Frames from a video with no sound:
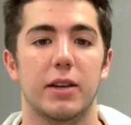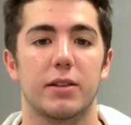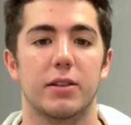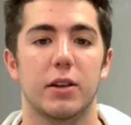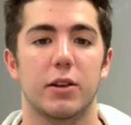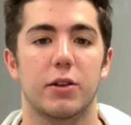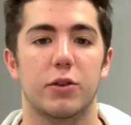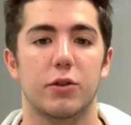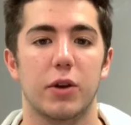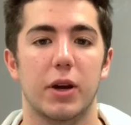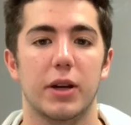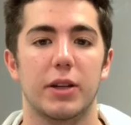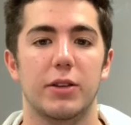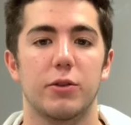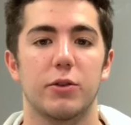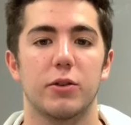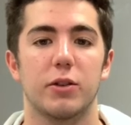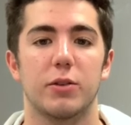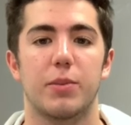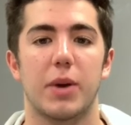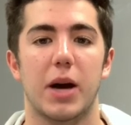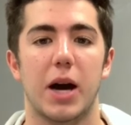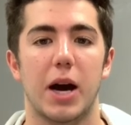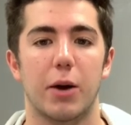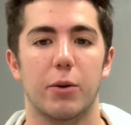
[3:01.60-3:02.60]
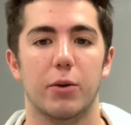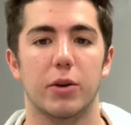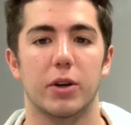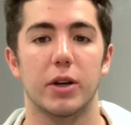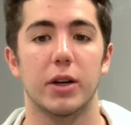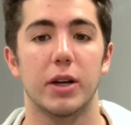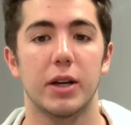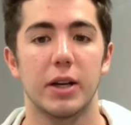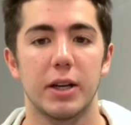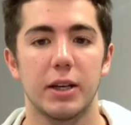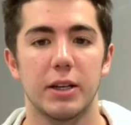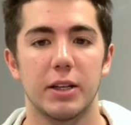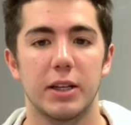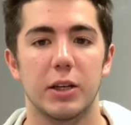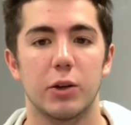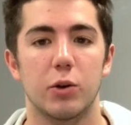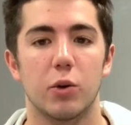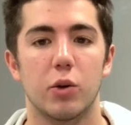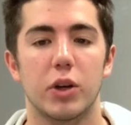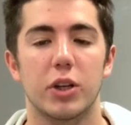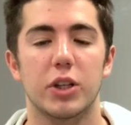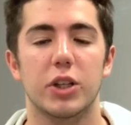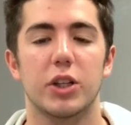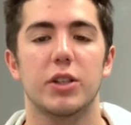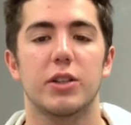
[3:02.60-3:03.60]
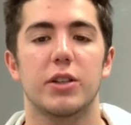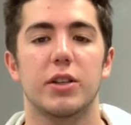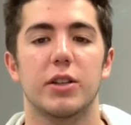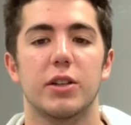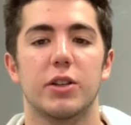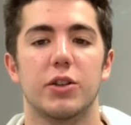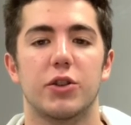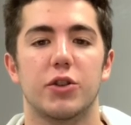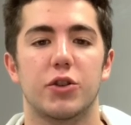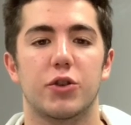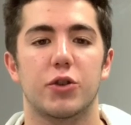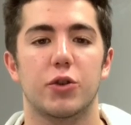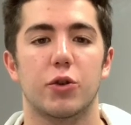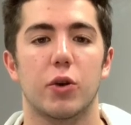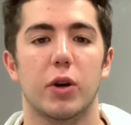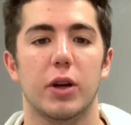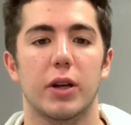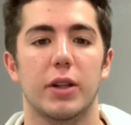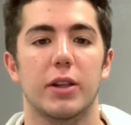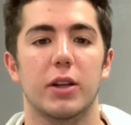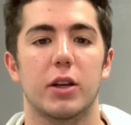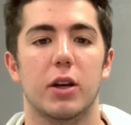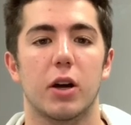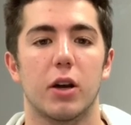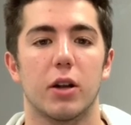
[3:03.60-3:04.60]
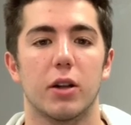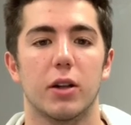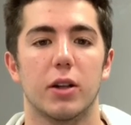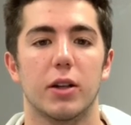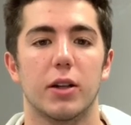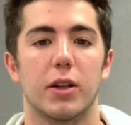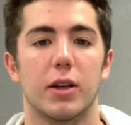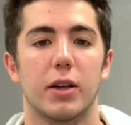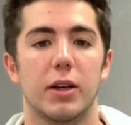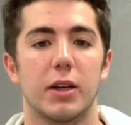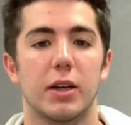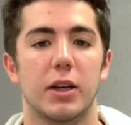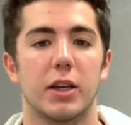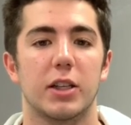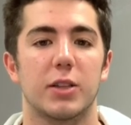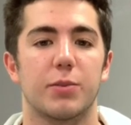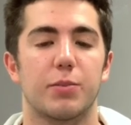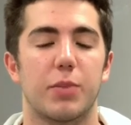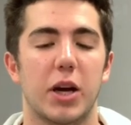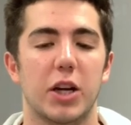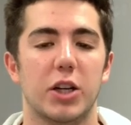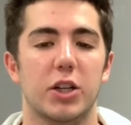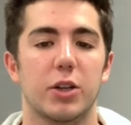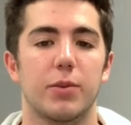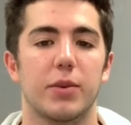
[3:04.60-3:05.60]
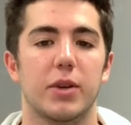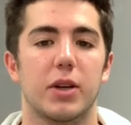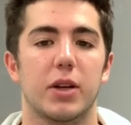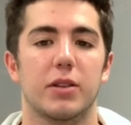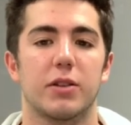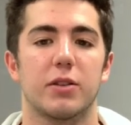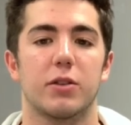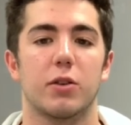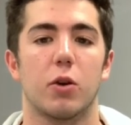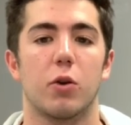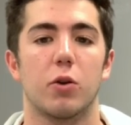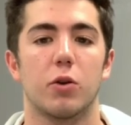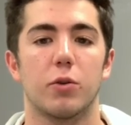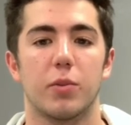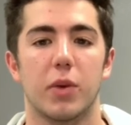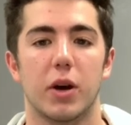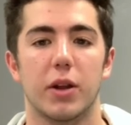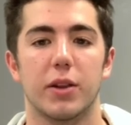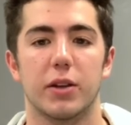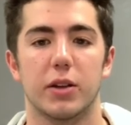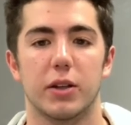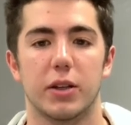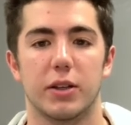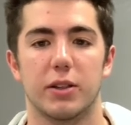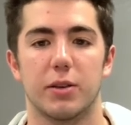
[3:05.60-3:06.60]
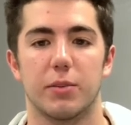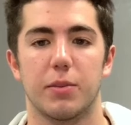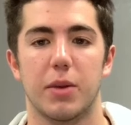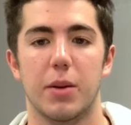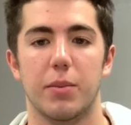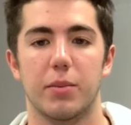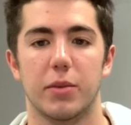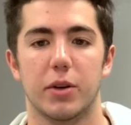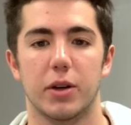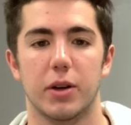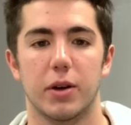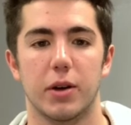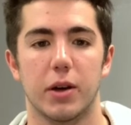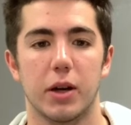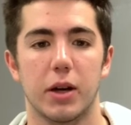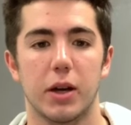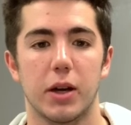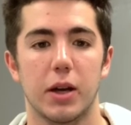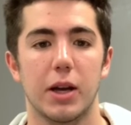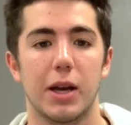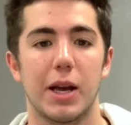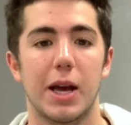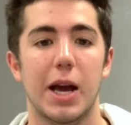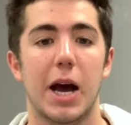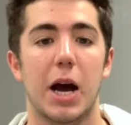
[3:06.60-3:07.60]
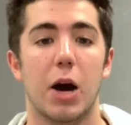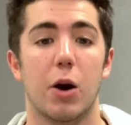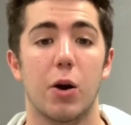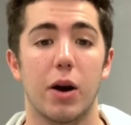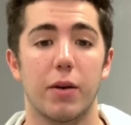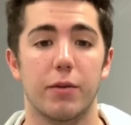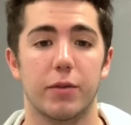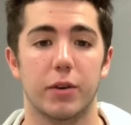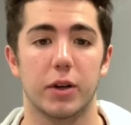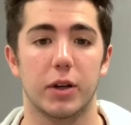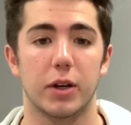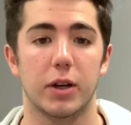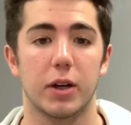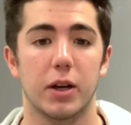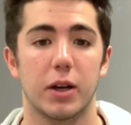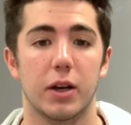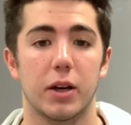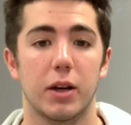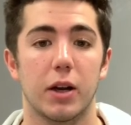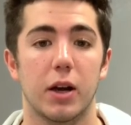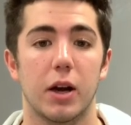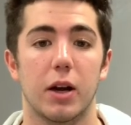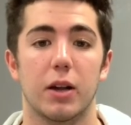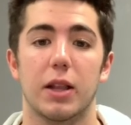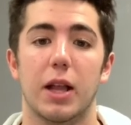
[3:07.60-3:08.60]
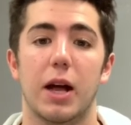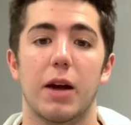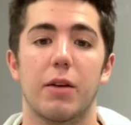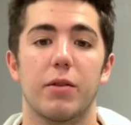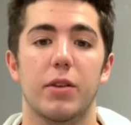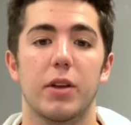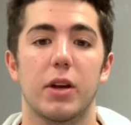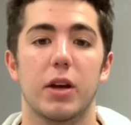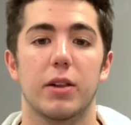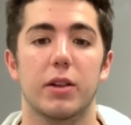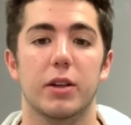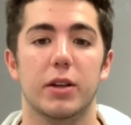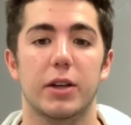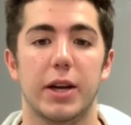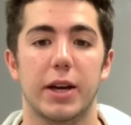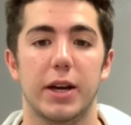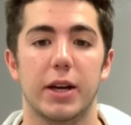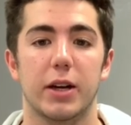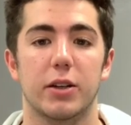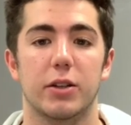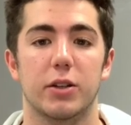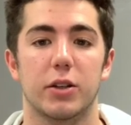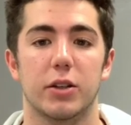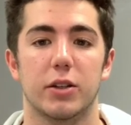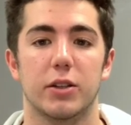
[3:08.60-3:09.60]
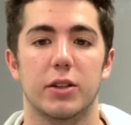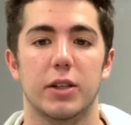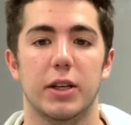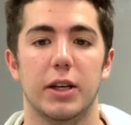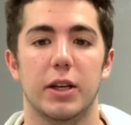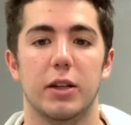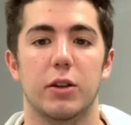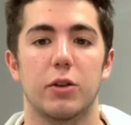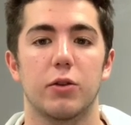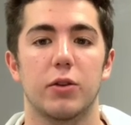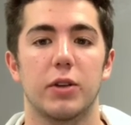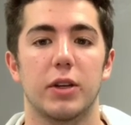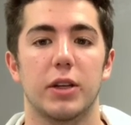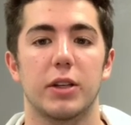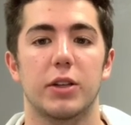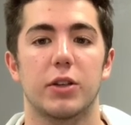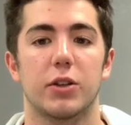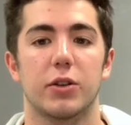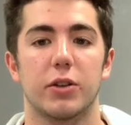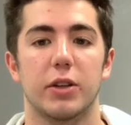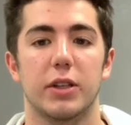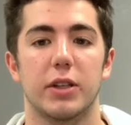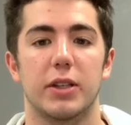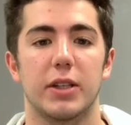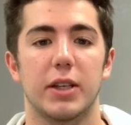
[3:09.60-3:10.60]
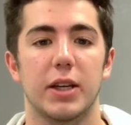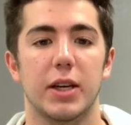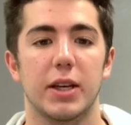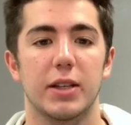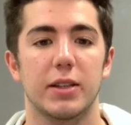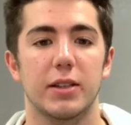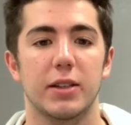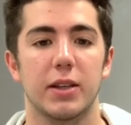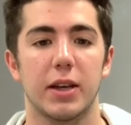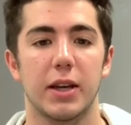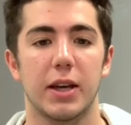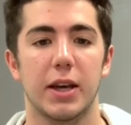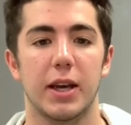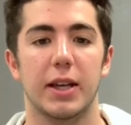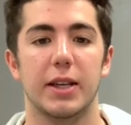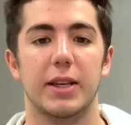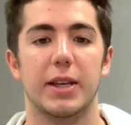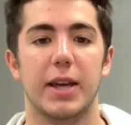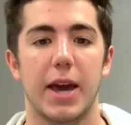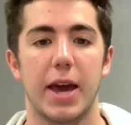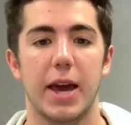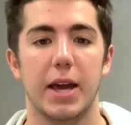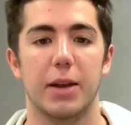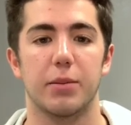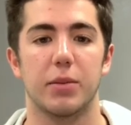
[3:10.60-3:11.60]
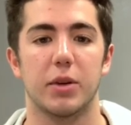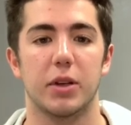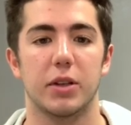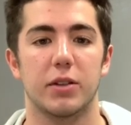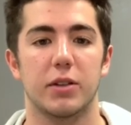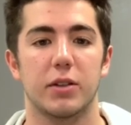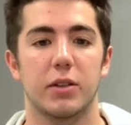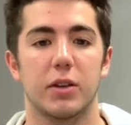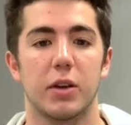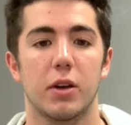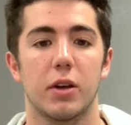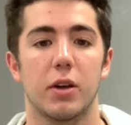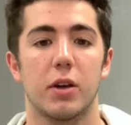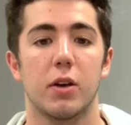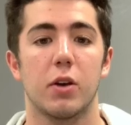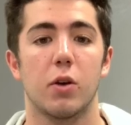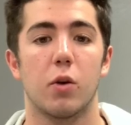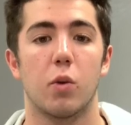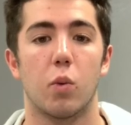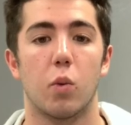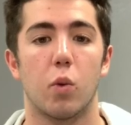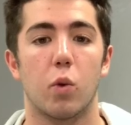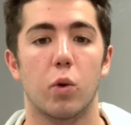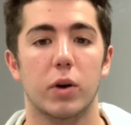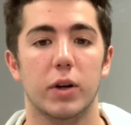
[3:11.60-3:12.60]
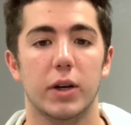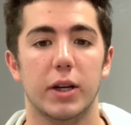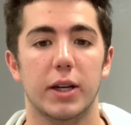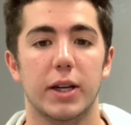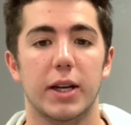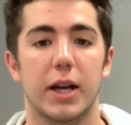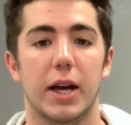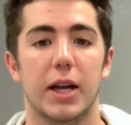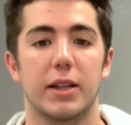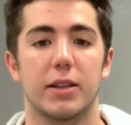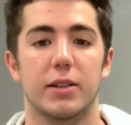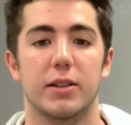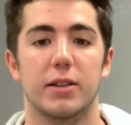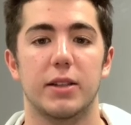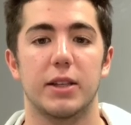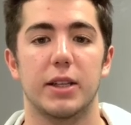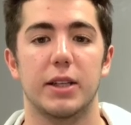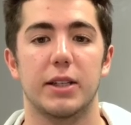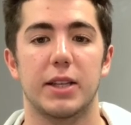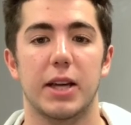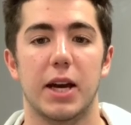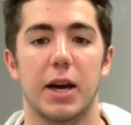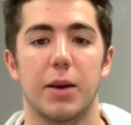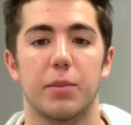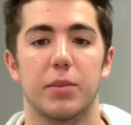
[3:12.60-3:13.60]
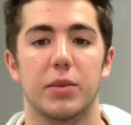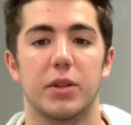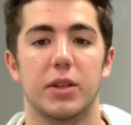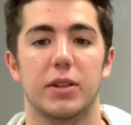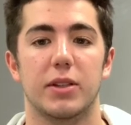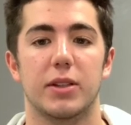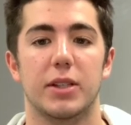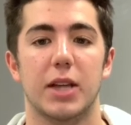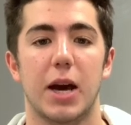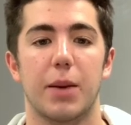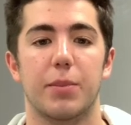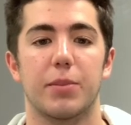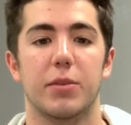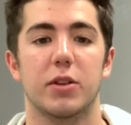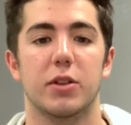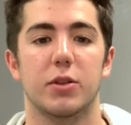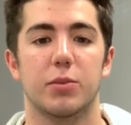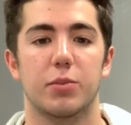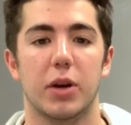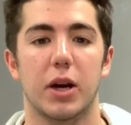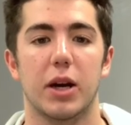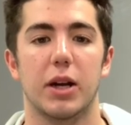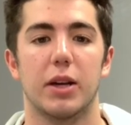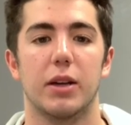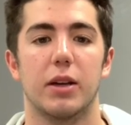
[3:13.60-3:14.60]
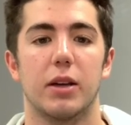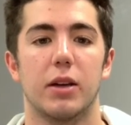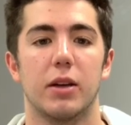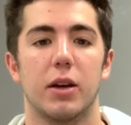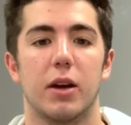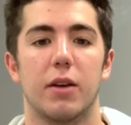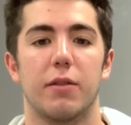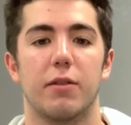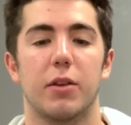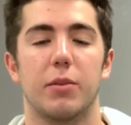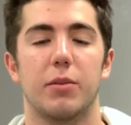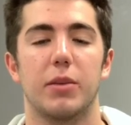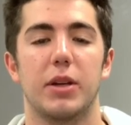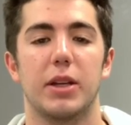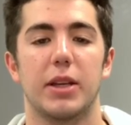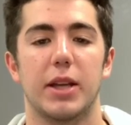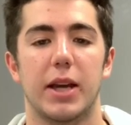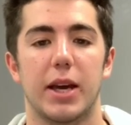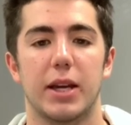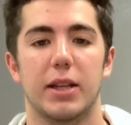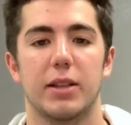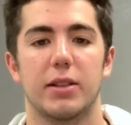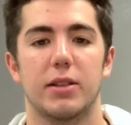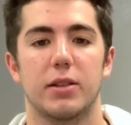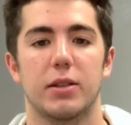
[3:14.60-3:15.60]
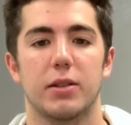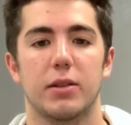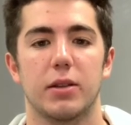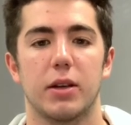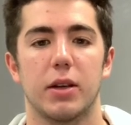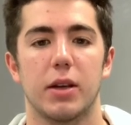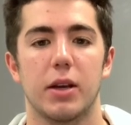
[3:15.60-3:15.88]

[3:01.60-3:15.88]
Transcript: as a threat to his power and wishes to destroy the cult, especially because his own mother is a member. However, a lot of the other characters, including Tiresias and Cadmus, warn against the attempt to stop the spread of the Maenads.